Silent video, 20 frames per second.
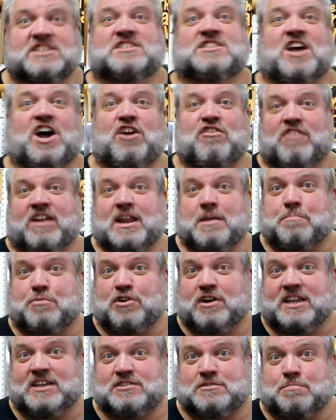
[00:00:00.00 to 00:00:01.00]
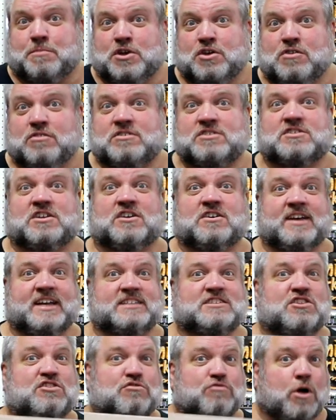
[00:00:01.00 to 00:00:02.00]
is already pretty smooth, so
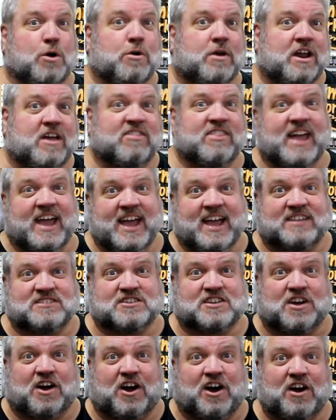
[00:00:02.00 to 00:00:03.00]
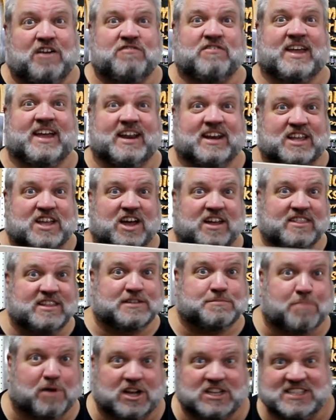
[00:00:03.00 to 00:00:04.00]
let's throw it on the X-Carve and cut
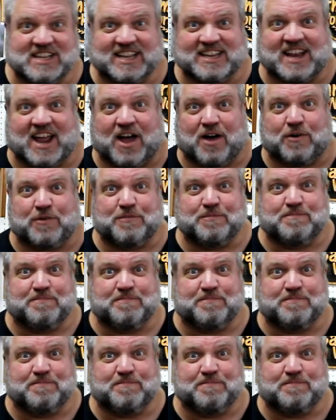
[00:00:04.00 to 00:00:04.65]
this project out.